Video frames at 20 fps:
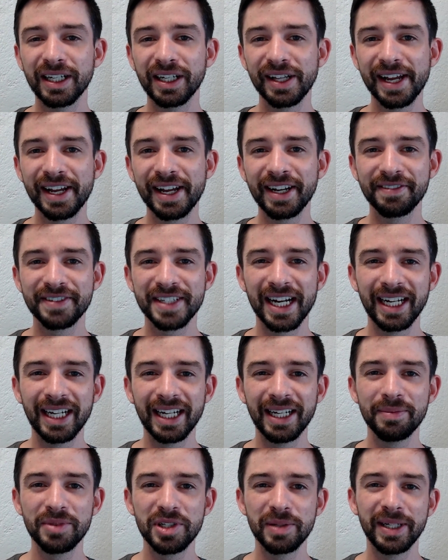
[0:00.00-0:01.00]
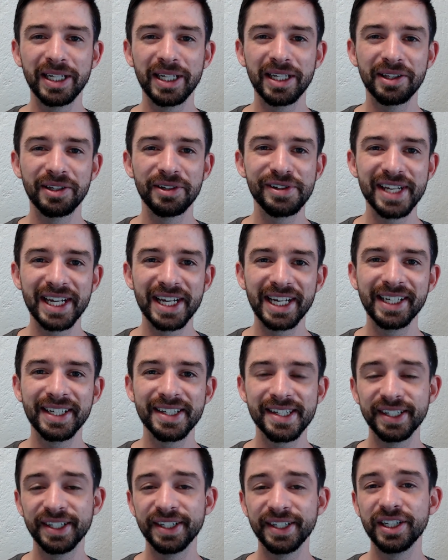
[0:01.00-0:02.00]
a lot of time to make those edits
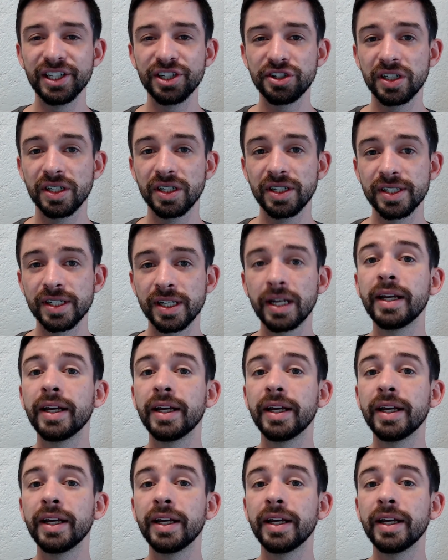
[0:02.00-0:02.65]
and additions,